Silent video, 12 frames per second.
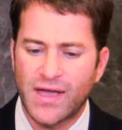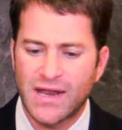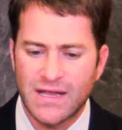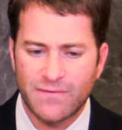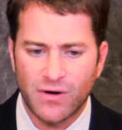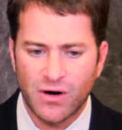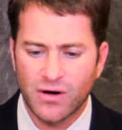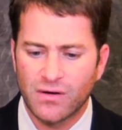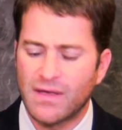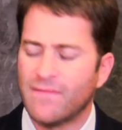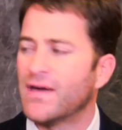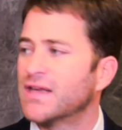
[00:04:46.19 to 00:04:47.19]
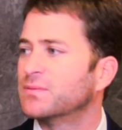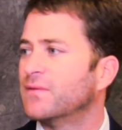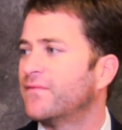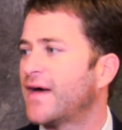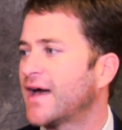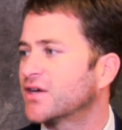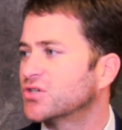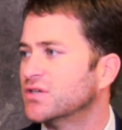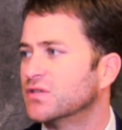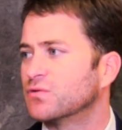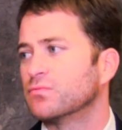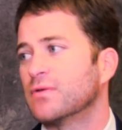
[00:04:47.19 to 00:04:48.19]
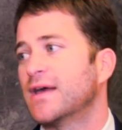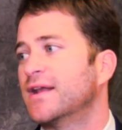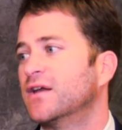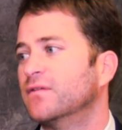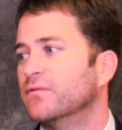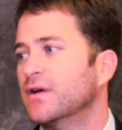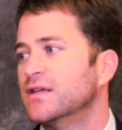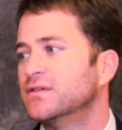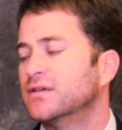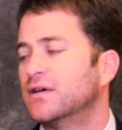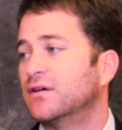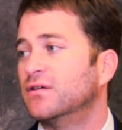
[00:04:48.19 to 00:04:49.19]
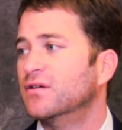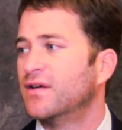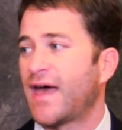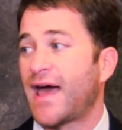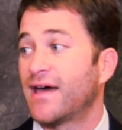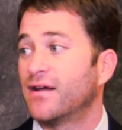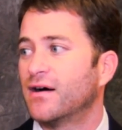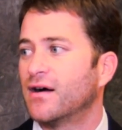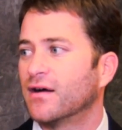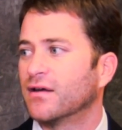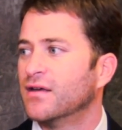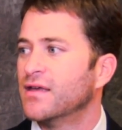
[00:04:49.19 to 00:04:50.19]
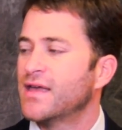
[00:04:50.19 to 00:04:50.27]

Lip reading: any of our investment fact sheets right out of Redtail, ad hoc.